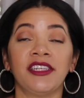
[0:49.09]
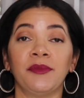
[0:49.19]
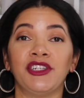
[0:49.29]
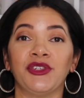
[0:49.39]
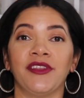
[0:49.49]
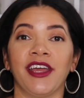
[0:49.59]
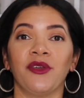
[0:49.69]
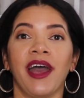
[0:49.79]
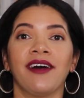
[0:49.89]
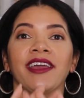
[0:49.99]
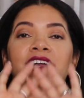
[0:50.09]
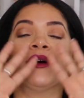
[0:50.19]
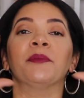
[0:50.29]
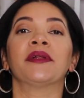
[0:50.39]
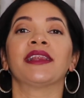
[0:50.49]
to be sure that you have a
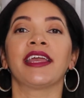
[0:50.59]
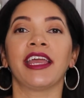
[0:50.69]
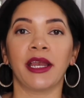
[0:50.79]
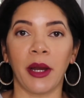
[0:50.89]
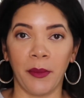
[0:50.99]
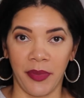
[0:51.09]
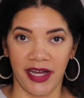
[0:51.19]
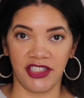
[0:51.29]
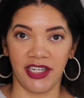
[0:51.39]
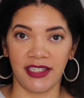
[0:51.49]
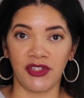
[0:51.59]
complete budget.